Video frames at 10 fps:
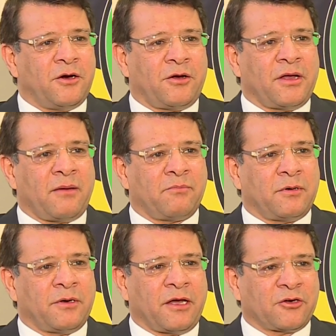On our
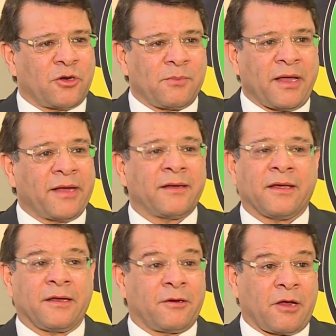top line
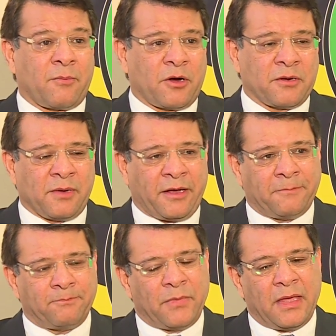and on our bottom
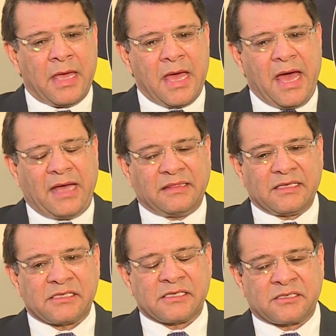line. And
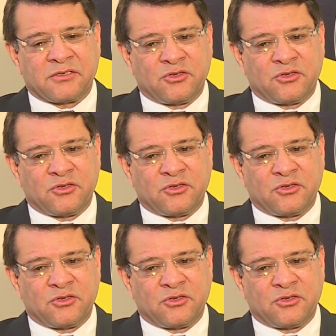this is